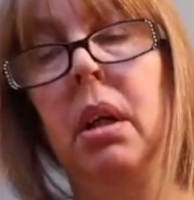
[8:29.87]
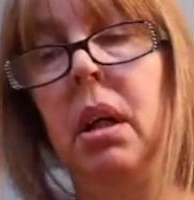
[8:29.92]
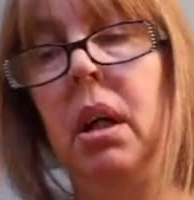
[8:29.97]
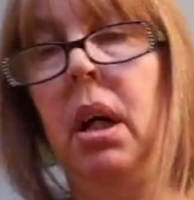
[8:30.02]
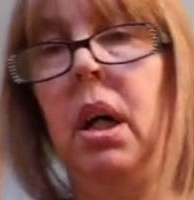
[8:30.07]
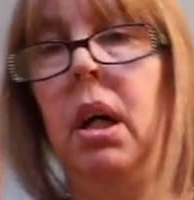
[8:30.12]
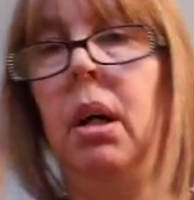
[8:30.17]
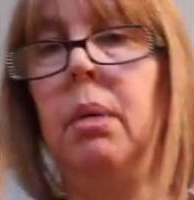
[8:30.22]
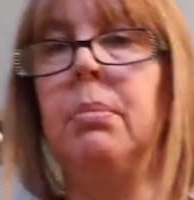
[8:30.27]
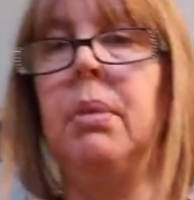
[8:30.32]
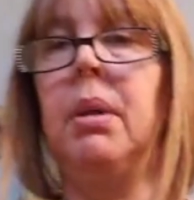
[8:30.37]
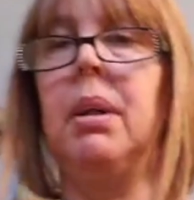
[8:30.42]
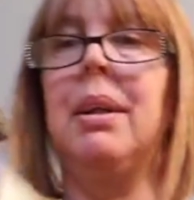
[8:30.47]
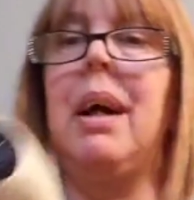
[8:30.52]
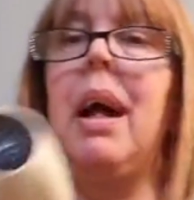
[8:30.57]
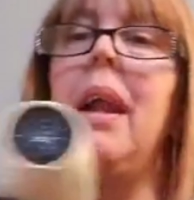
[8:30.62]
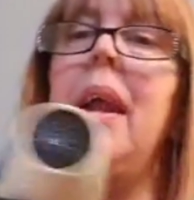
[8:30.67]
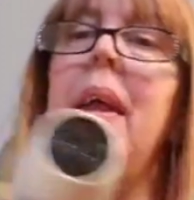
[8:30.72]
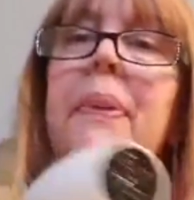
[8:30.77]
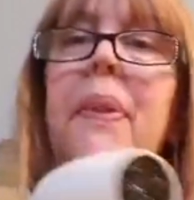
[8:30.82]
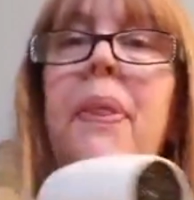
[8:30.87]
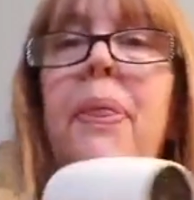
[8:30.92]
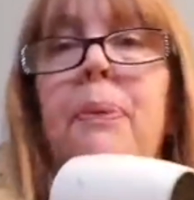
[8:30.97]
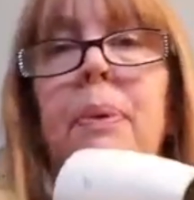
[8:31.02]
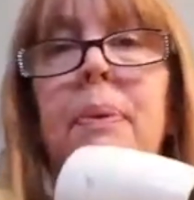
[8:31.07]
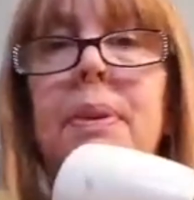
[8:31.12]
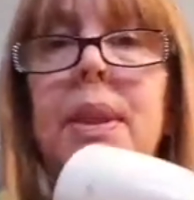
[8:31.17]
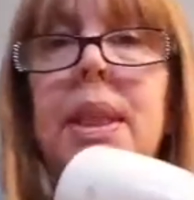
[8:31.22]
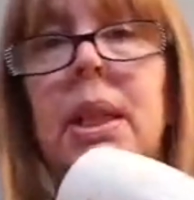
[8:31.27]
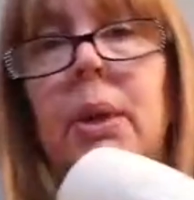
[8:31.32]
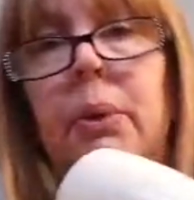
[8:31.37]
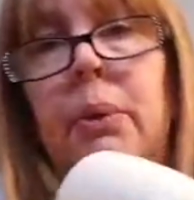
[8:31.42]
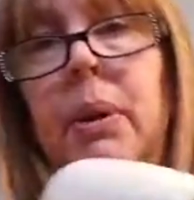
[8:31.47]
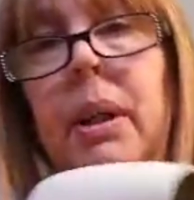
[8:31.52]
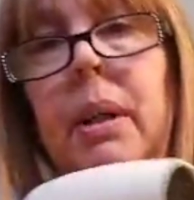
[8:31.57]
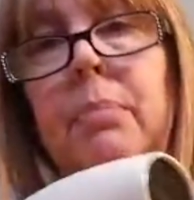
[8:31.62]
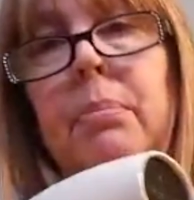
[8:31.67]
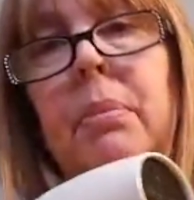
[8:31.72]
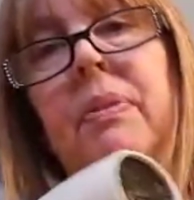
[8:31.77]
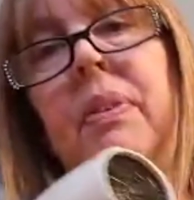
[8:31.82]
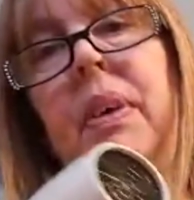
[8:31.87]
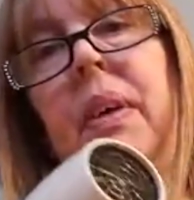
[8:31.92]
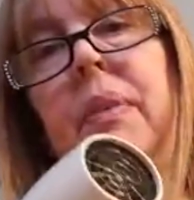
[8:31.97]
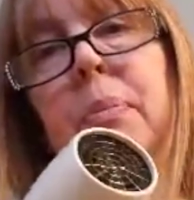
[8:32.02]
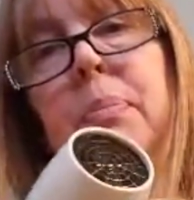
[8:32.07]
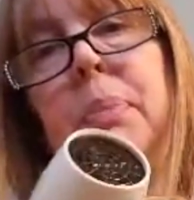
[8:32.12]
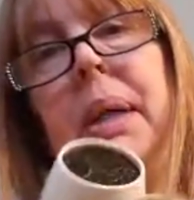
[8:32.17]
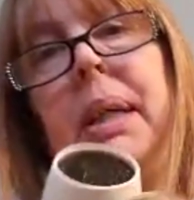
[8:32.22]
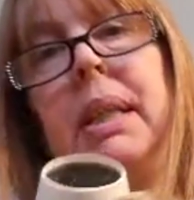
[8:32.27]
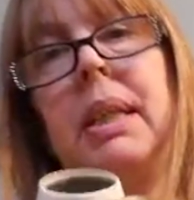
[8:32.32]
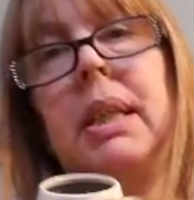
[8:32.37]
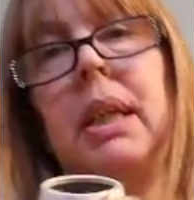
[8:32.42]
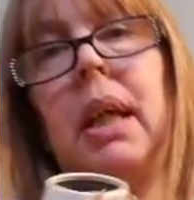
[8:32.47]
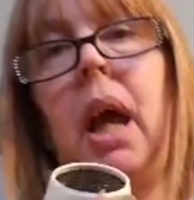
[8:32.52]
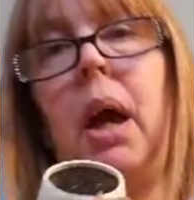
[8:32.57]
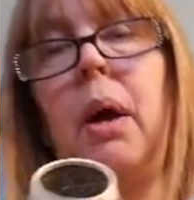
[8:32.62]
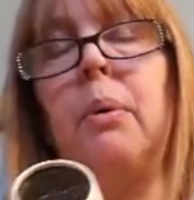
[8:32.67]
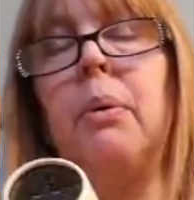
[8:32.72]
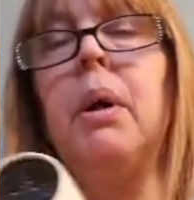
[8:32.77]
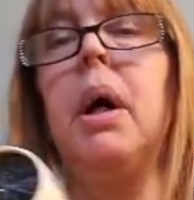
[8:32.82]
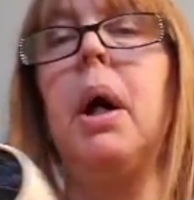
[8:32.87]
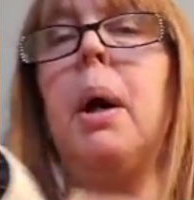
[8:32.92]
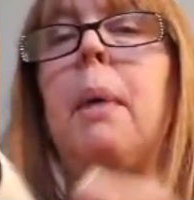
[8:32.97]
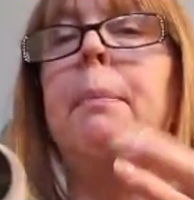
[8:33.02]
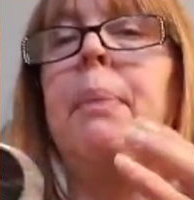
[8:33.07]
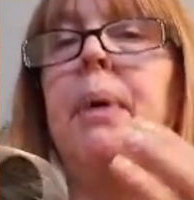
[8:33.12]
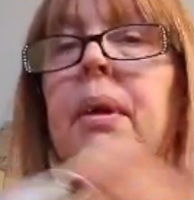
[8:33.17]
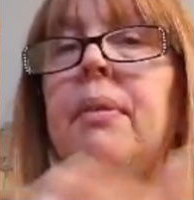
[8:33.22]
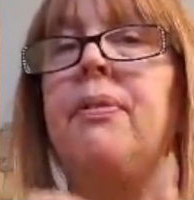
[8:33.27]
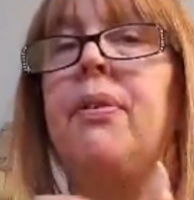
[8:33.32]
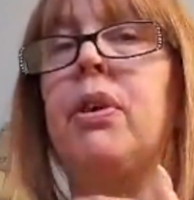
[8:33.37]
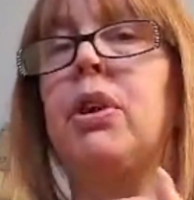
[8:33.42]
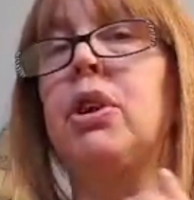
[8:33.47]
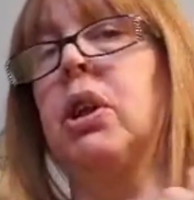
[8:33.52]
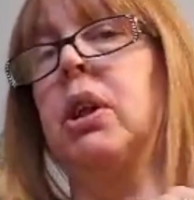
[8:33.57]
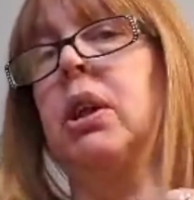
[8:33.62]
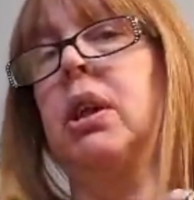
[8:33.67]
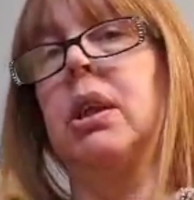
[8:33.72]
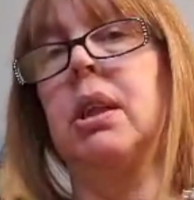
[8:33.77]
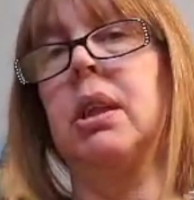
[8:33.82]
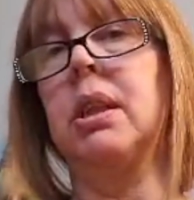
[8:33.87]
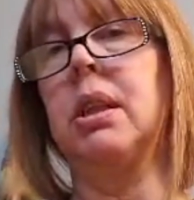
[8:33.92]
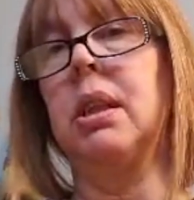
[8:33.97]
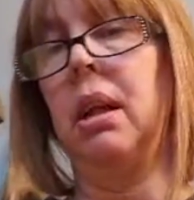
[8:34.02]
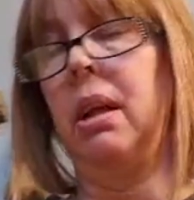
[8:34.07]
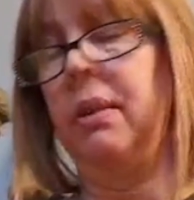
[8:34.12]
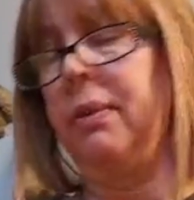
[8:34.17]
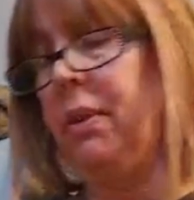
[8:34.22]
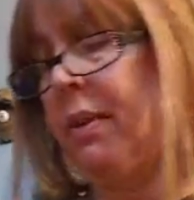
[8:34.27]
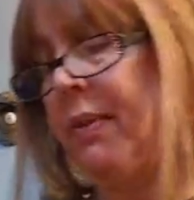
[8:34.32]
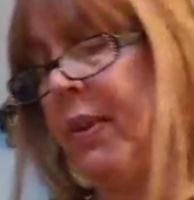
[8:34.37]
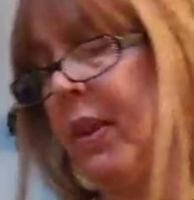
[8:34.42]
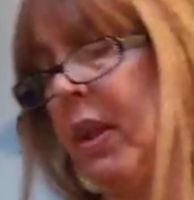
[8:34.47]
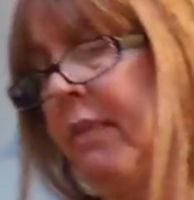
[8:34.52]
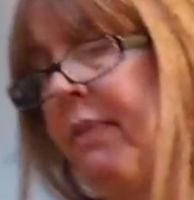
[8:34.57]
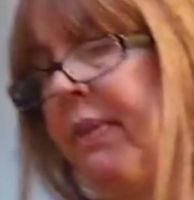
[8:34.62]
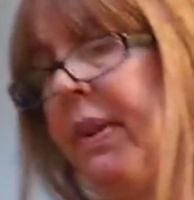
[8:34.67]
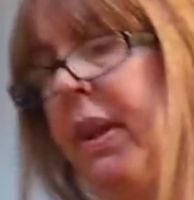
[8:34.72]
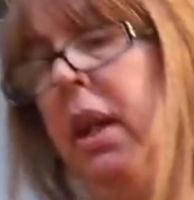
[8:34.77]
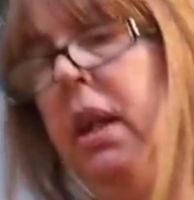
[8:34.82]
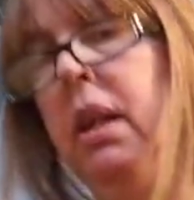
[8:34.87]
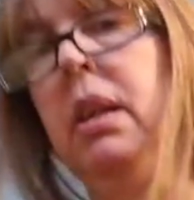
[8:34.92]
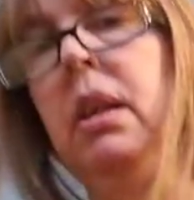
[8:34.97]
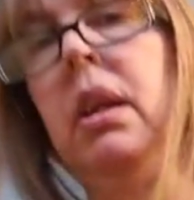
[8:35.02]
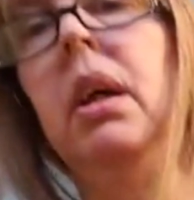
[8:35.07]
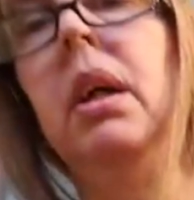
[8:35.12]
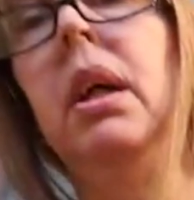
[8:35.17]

Got it at the thrift store, my favorite place to go. But unfortunately, that doesn't give off enough heat.